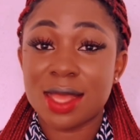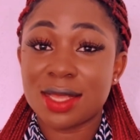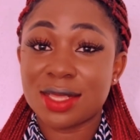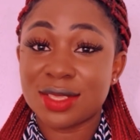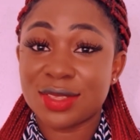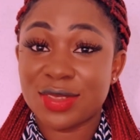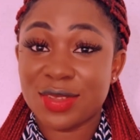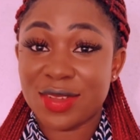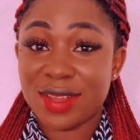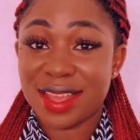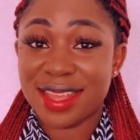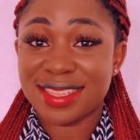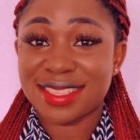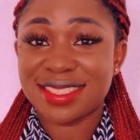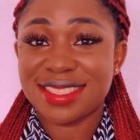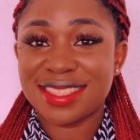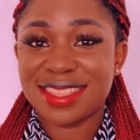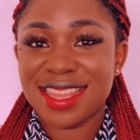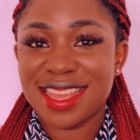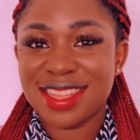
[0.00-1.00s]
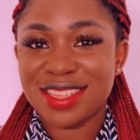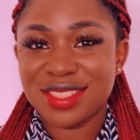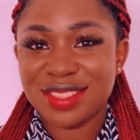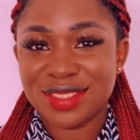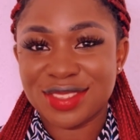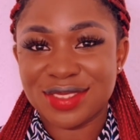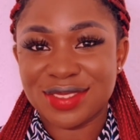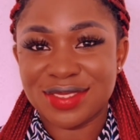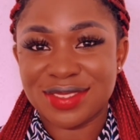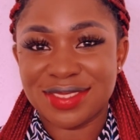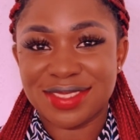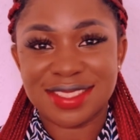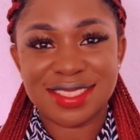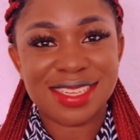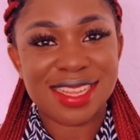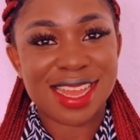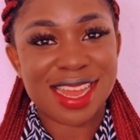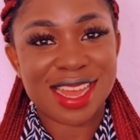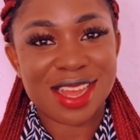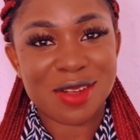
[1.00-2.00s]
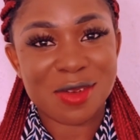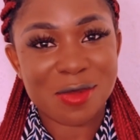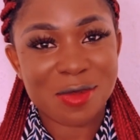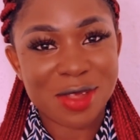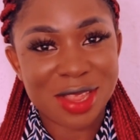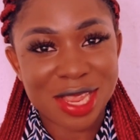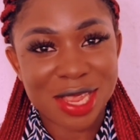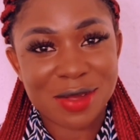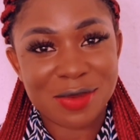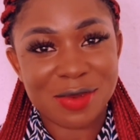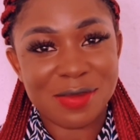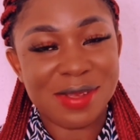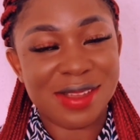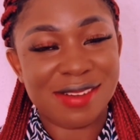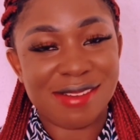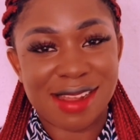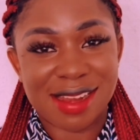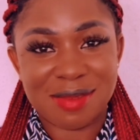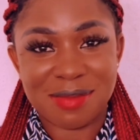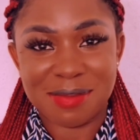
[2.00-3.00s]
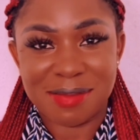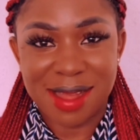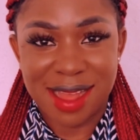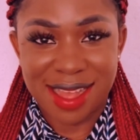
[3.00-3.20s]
So guys, stay tuned and we will be right back.